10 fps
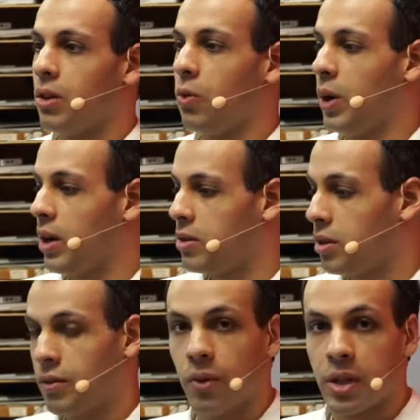Where do
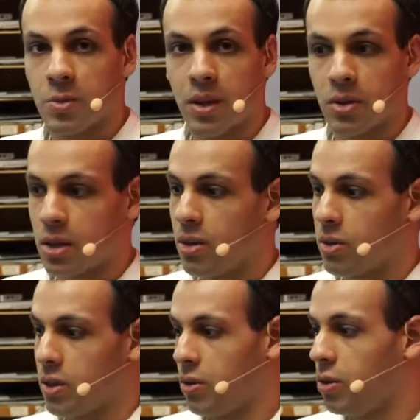the voicemails go
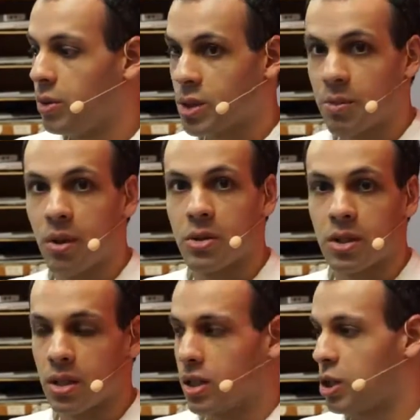to? Who is
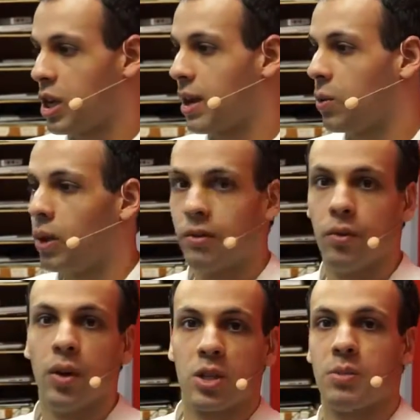supposed to check what
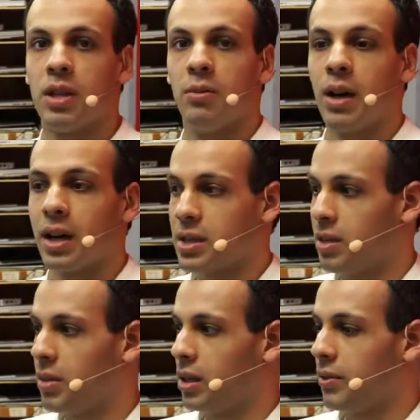voicemail box in
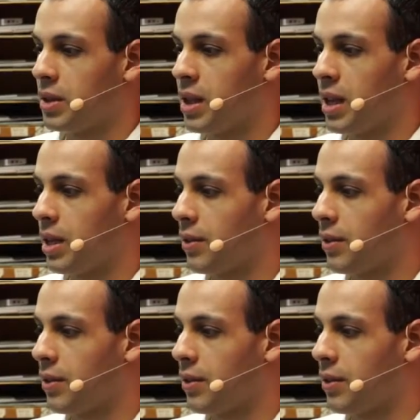the middle of the day?